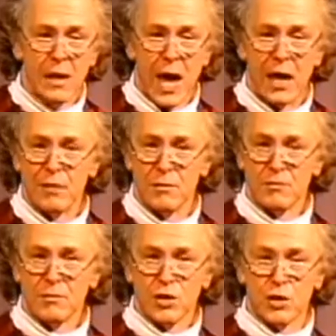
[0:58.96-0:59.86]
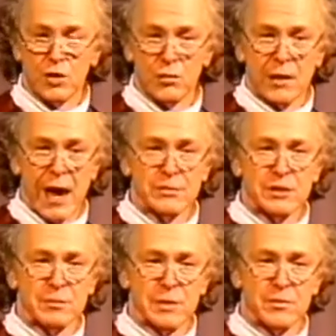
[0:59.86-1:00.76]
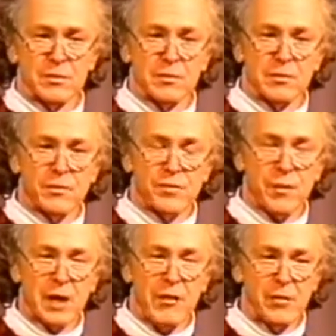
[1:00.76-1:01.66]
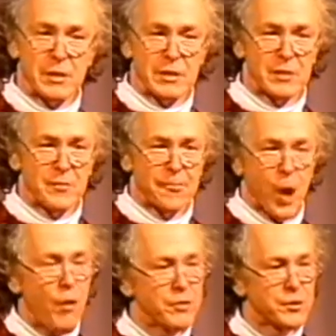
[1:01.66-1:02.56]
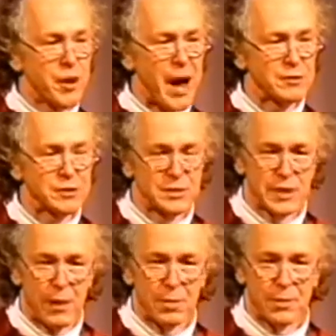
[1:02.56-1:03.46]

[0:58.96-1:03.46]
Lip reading: and councilmen from the government over to our house to sup.